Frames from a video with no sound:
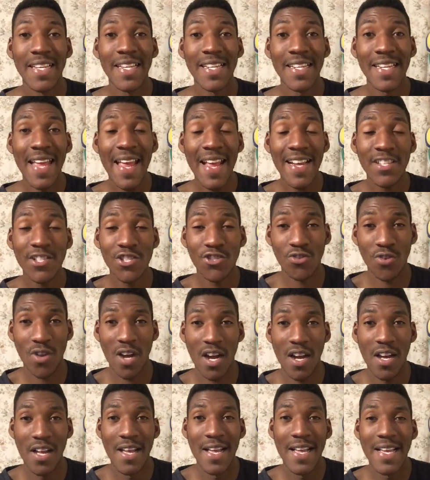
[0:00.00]
An
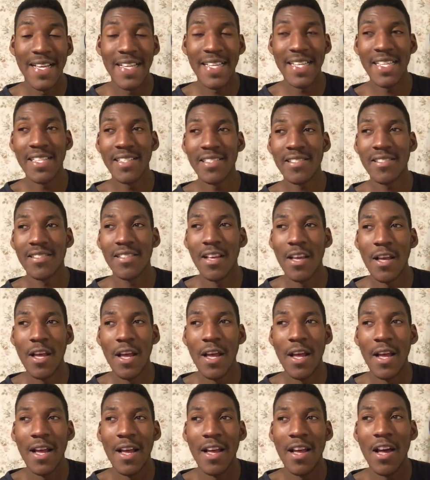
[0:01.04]
extra is
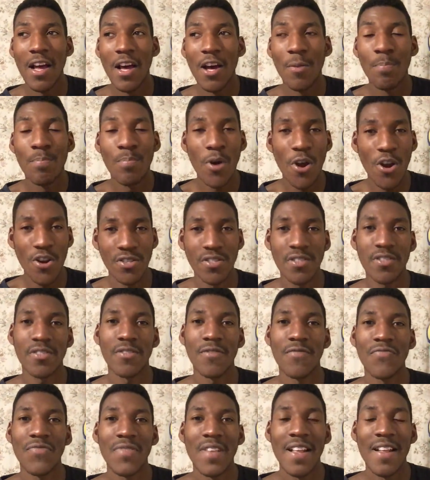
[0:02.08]
a
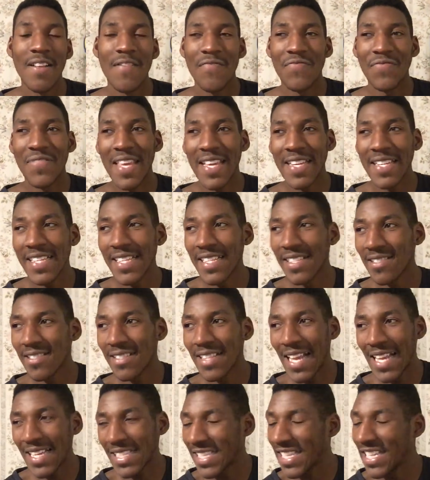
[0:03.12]
person that
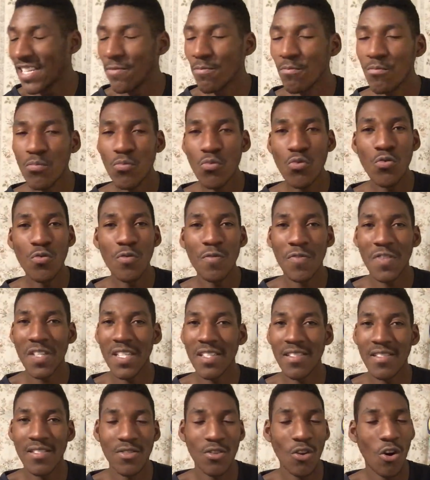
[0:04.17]
is like in
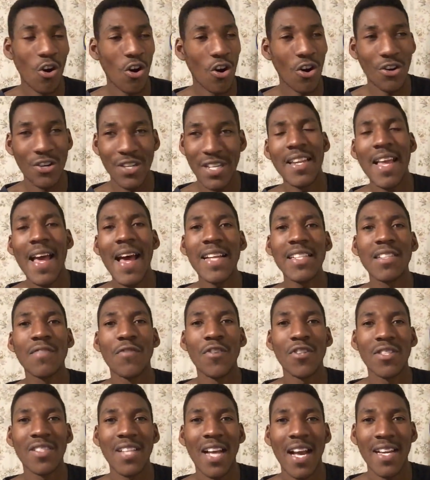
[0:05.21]
movies or
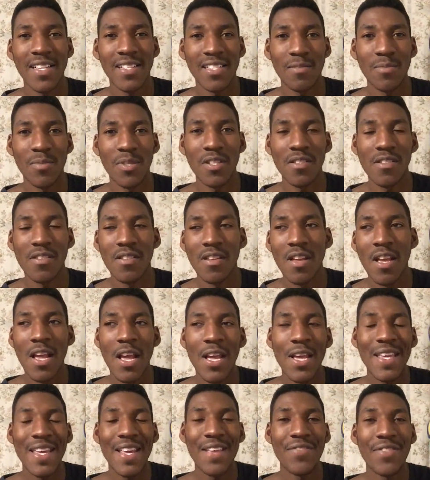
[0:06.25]
advertisements
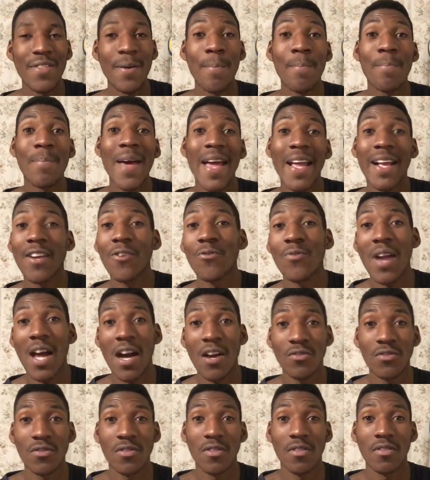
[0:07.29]
in the
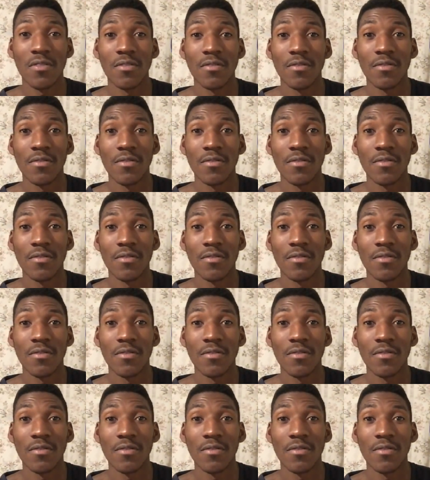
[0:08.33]
background.